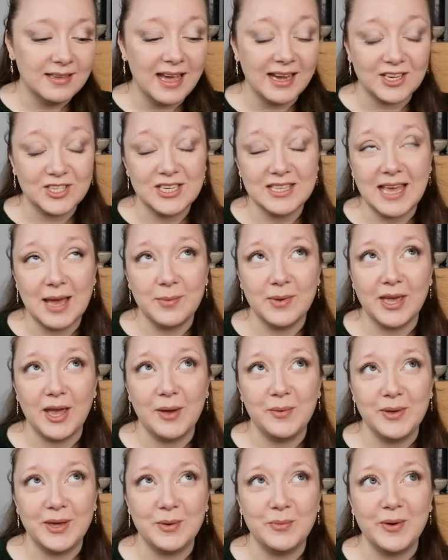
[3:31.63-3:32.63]
Actually, there we
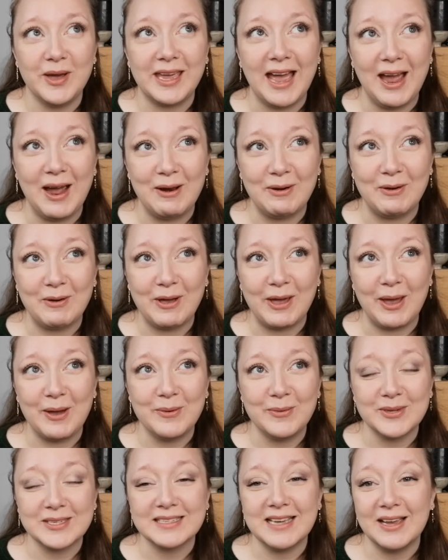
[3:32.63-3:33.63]
go, we can work out how long ago
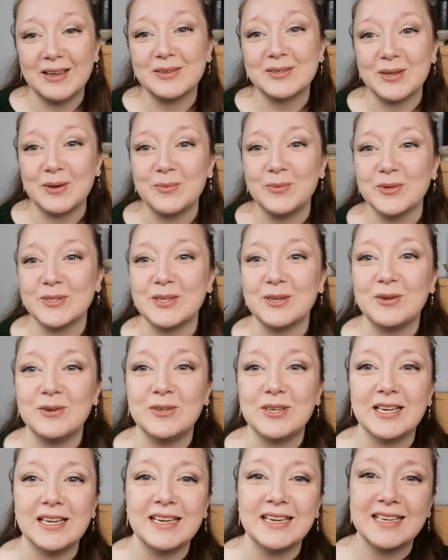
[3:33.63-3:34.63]
it was now. So it was a
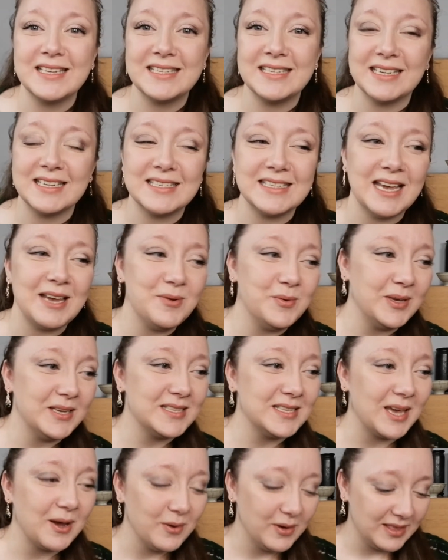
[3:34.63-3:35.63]
good like 6 to 8
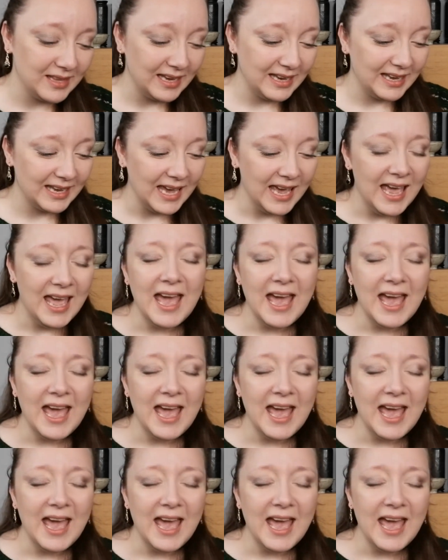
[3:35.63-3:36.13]
weeks ago, I think.